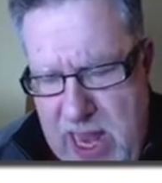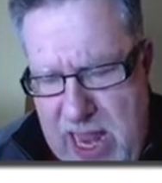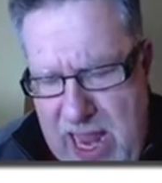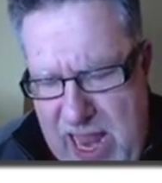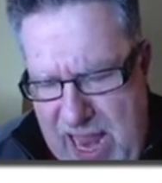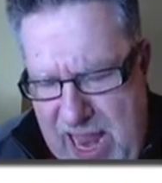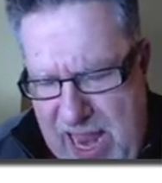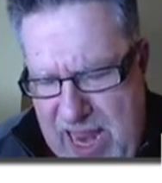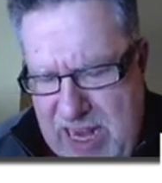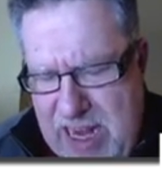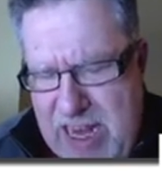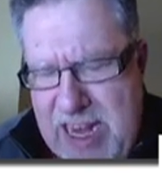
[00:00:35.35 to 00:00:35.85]

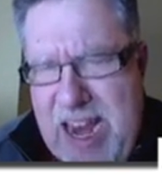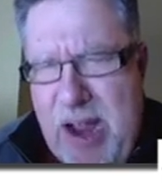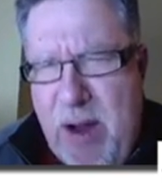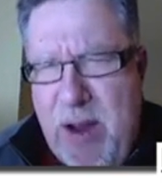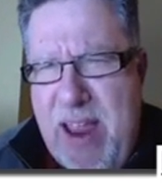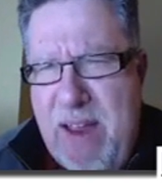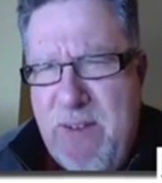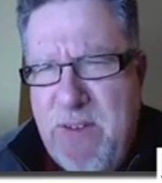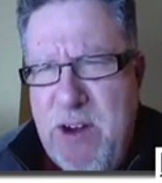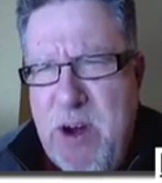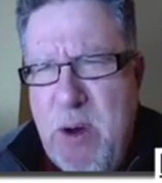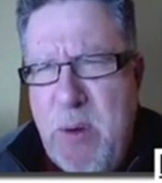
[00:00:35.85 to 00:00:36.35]
And now
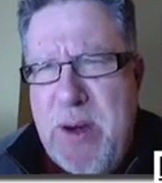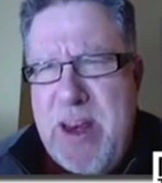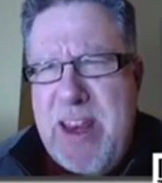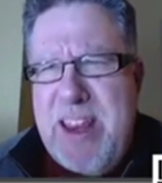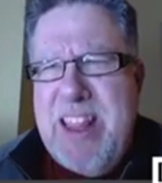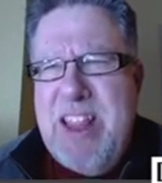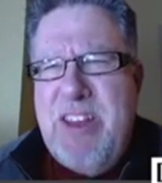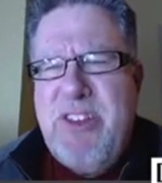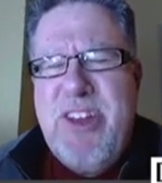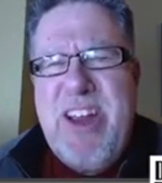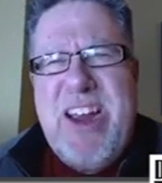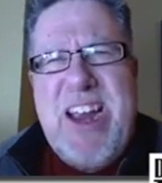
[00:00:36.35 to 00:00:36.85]
Evernote,
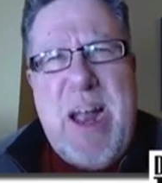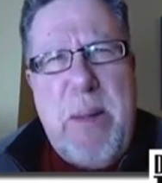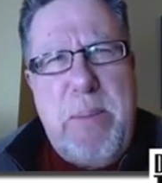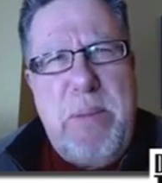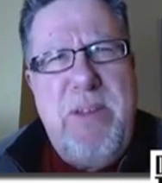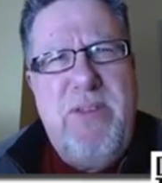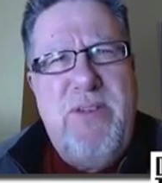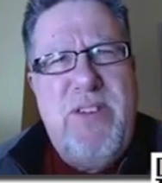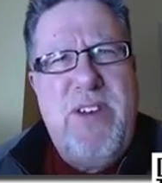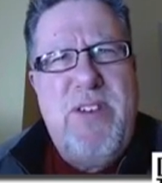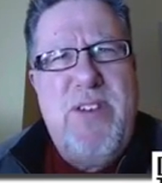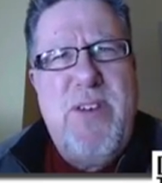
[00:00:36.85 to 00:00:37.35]
there's a couple
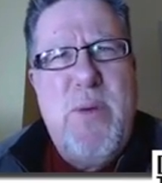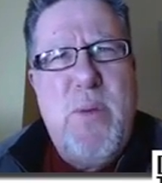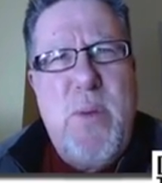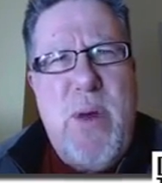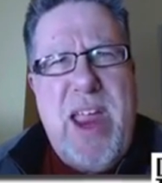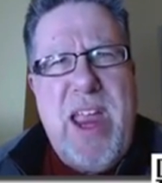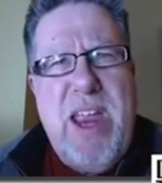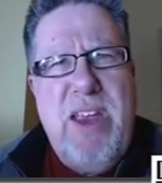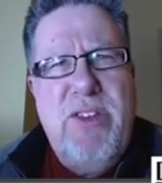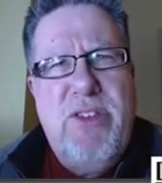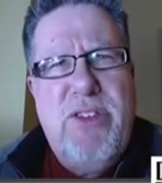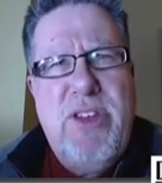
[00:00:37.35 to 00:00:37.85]
of different
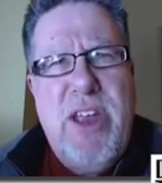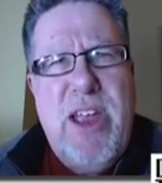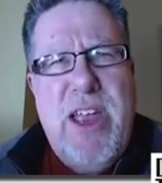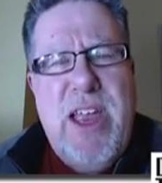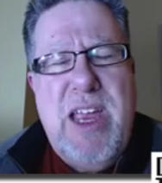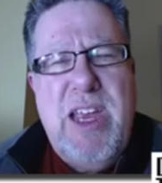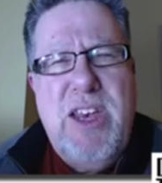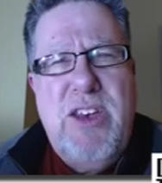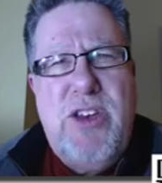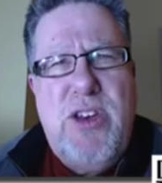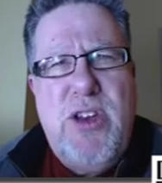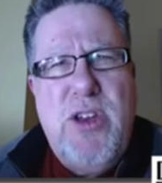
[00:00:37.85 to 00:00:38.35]
ways
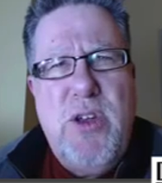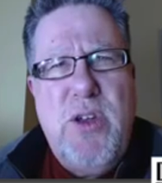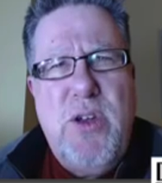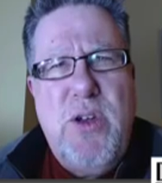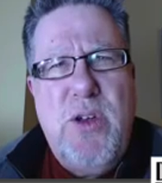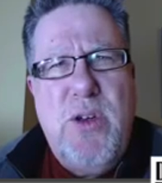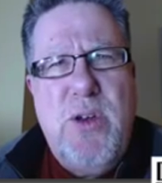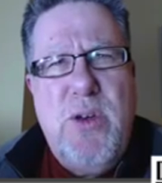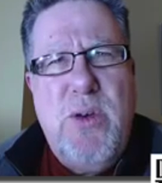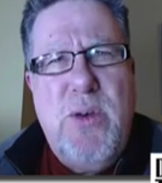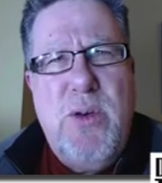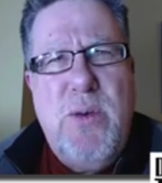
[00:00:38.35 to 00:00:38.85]

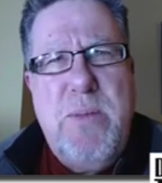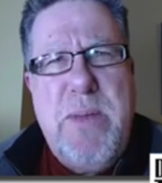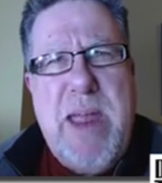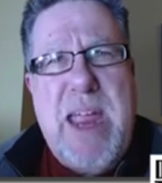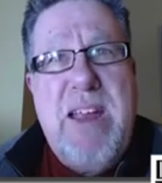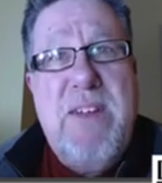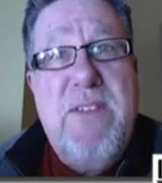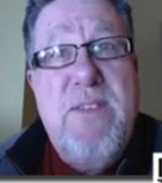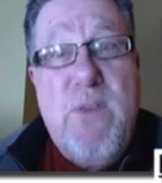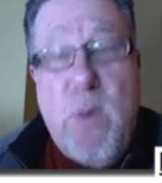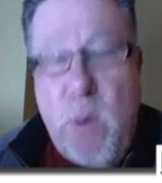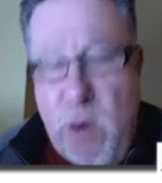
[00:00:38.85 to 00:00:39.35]
to
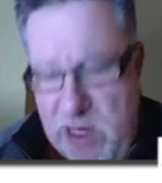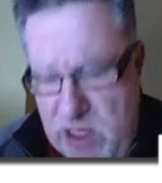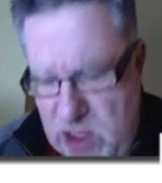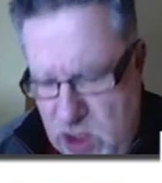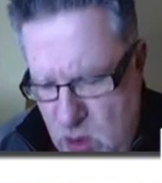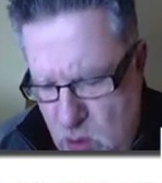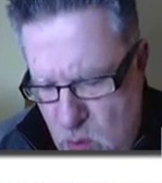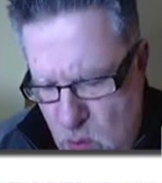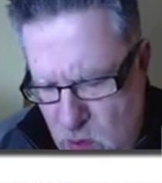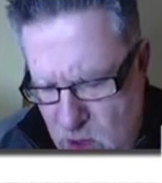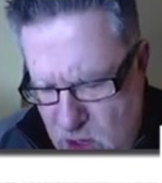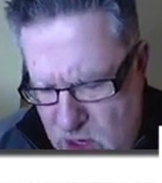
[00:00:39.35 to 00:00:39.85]
make voice
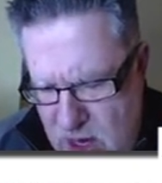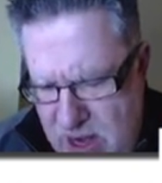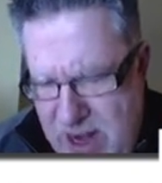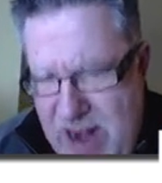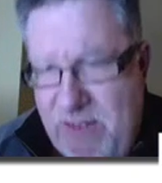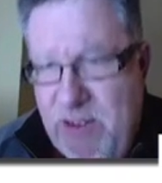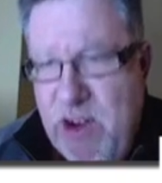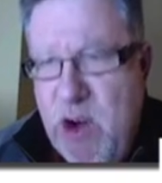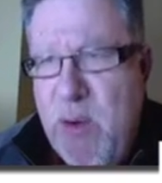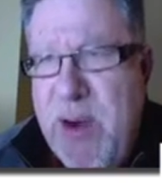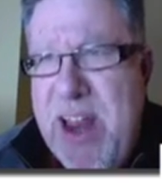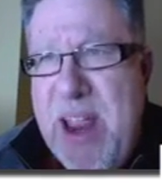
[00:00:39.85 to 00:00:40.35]
work on
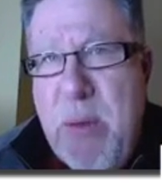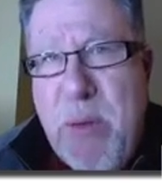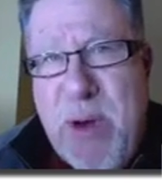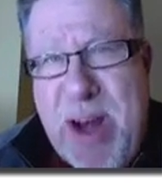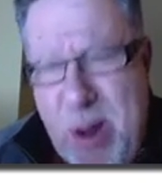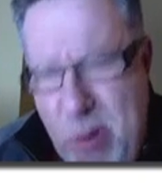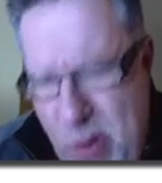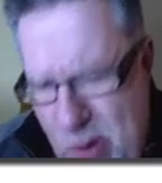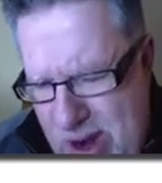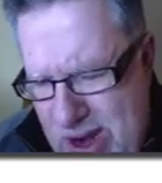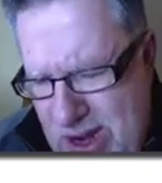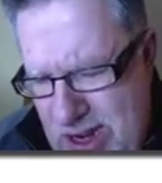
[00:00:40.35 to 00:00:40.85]
Evernote. And what I
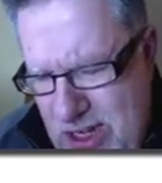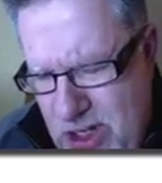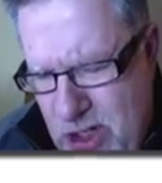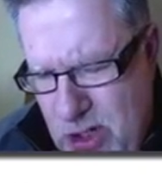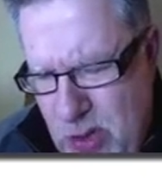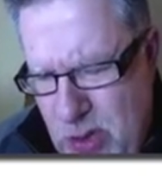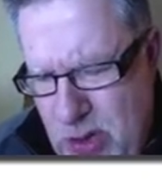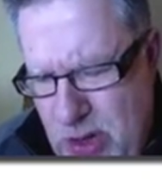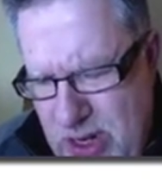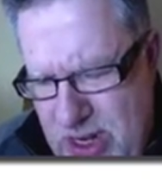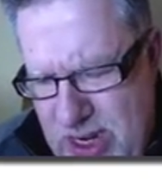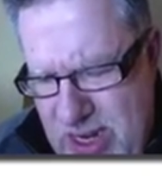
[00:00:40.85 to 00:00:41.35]
wanted to
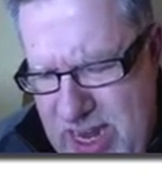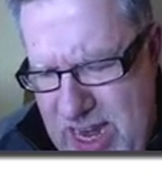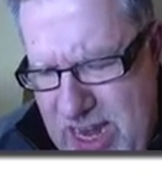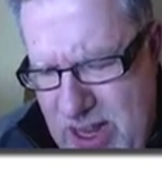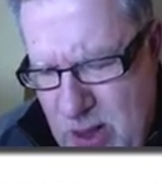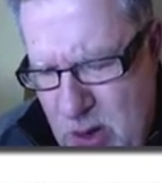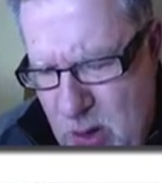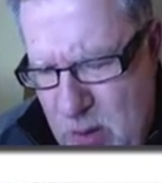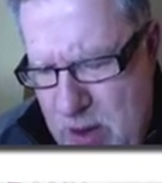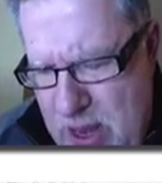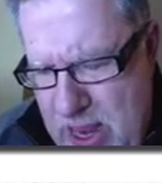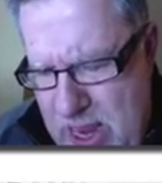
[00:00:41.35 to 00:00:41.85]
show you today,
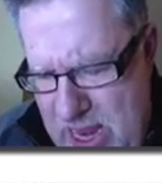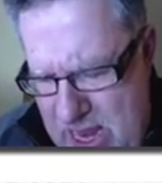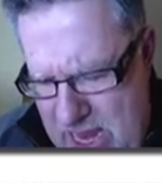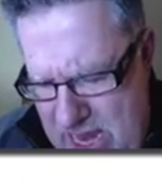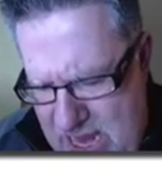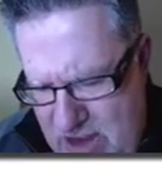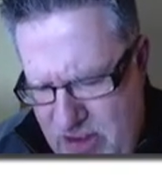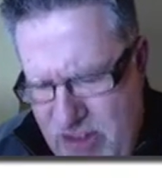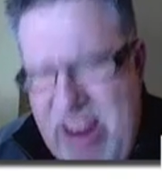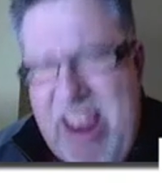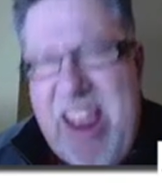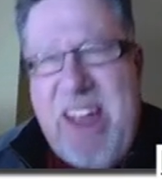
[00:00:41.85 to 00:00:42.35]
though,
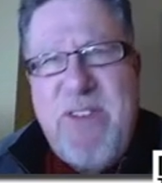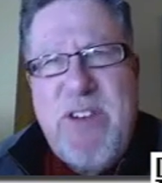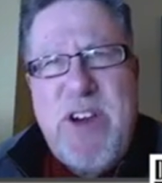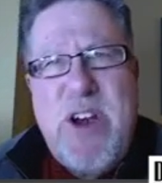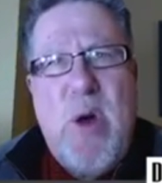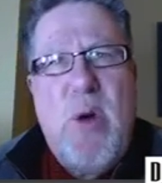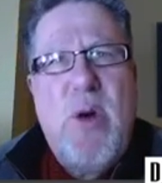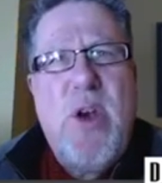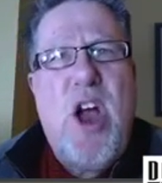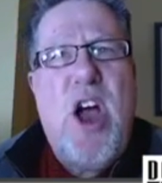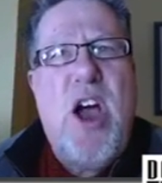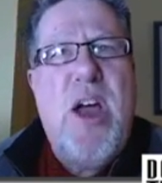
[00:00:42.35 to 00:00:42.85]
is
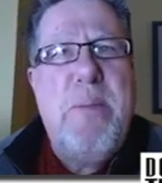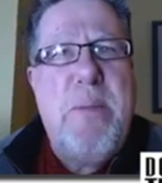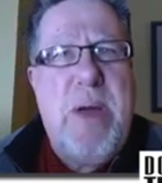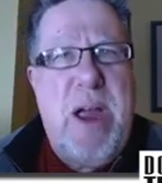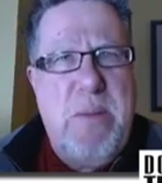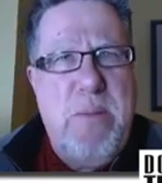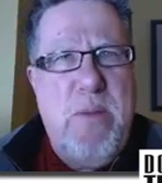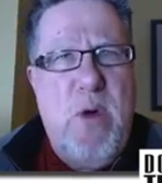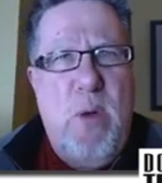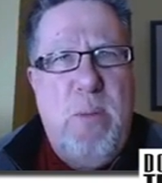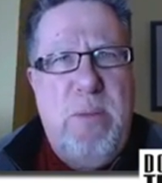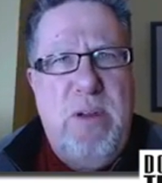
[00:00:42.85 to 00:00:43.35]
Evernote on my
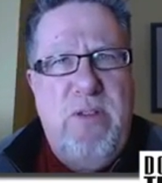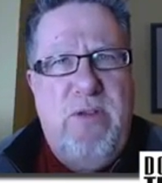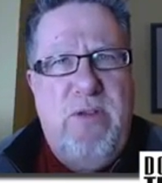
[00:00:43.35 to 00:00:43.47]
mobile